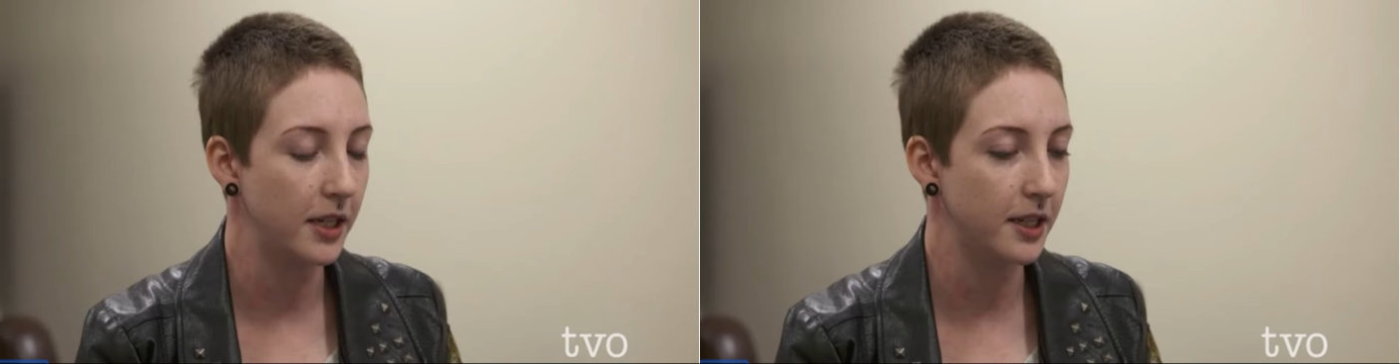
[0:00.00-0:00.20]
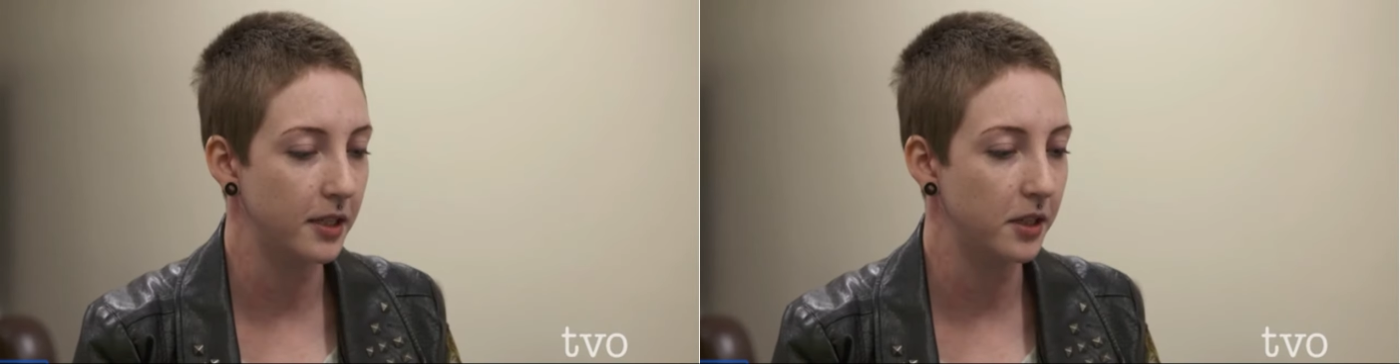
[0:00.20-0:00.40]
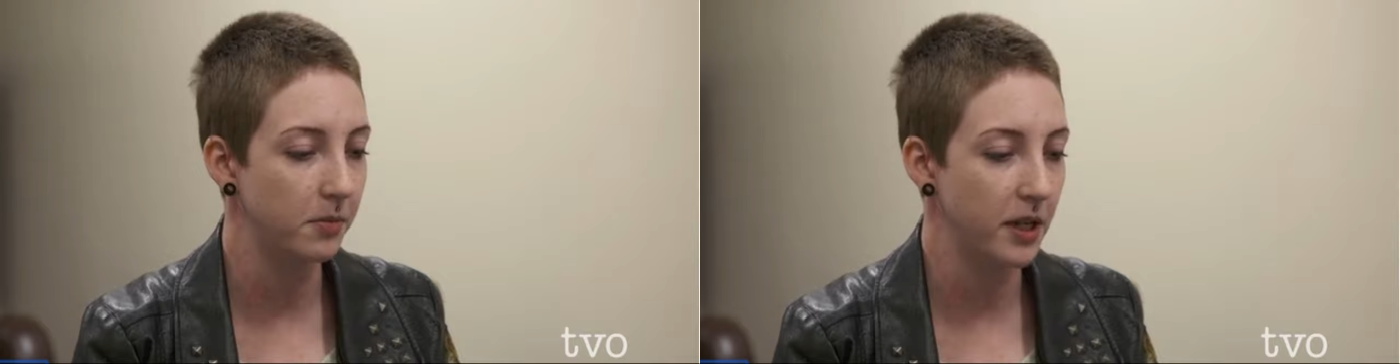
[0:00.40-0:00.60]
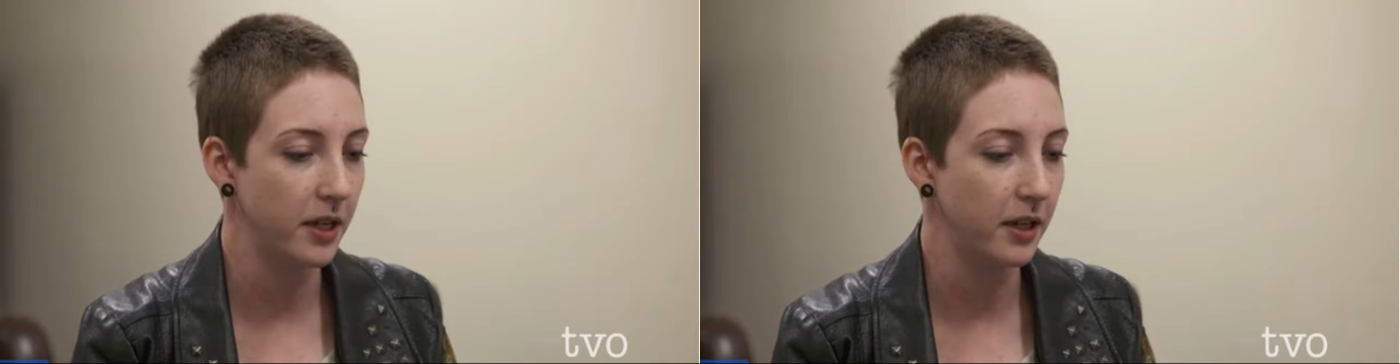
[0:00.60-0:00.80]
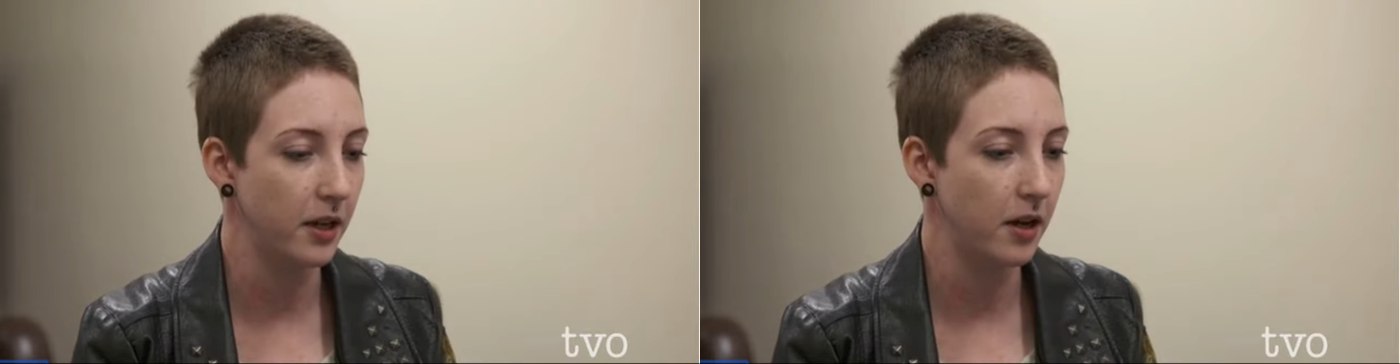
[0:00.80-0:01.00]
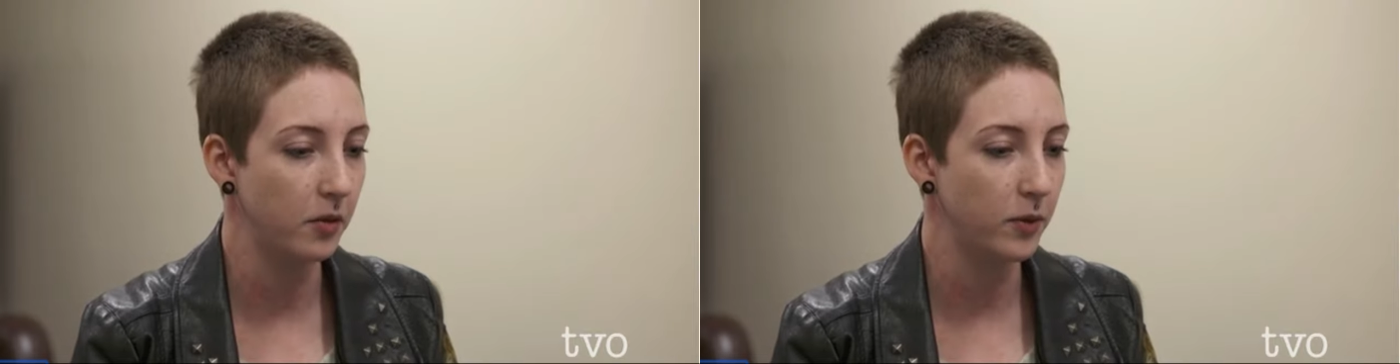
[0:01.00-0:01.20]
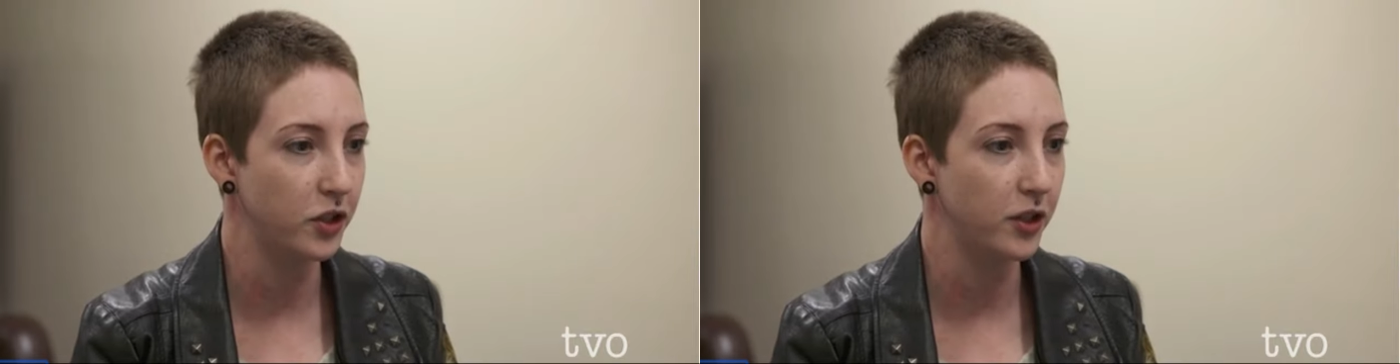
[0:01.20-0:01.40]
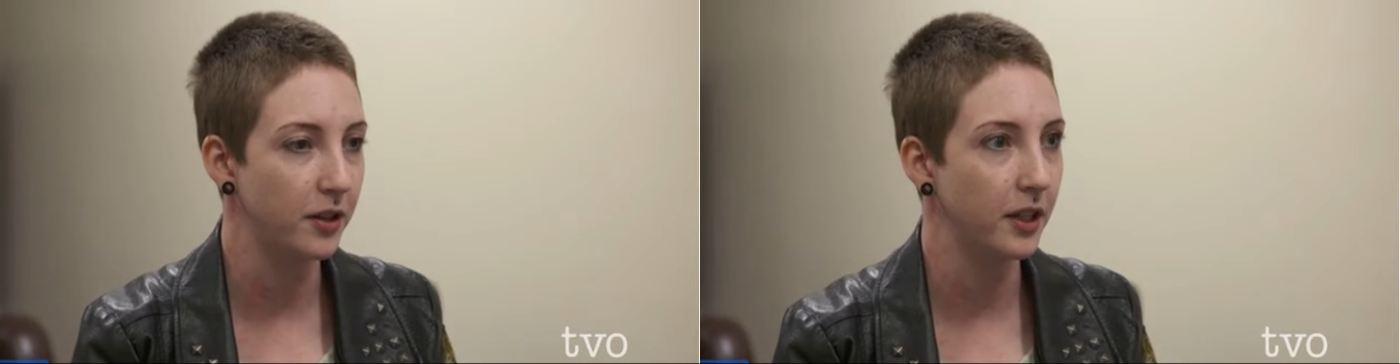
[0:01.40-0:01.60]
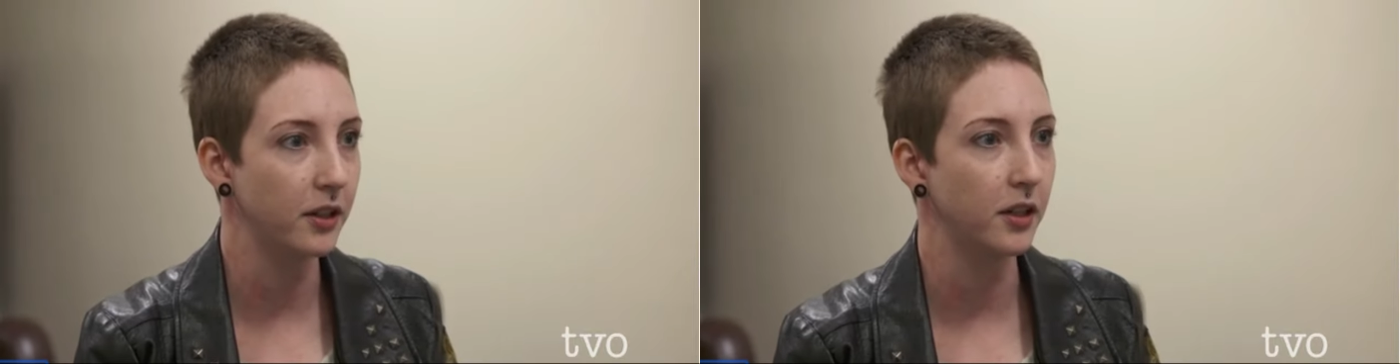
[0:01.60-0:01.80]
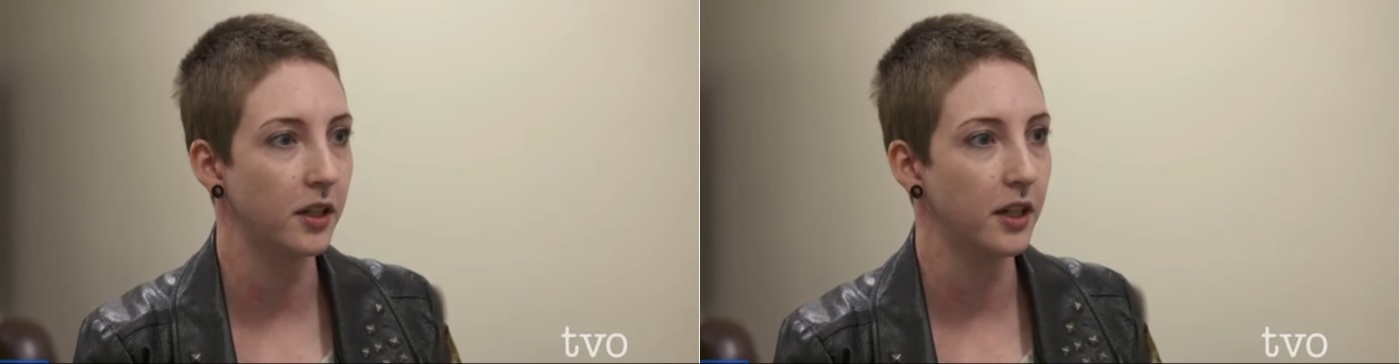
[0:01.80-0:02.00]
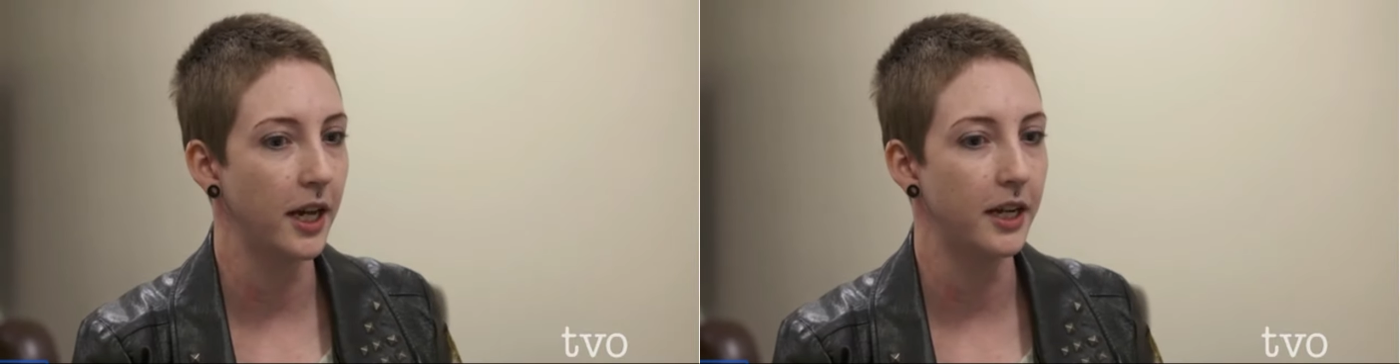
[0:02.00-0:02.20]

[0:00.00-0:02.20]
I tend to be a rigid thinker, mm-hmm.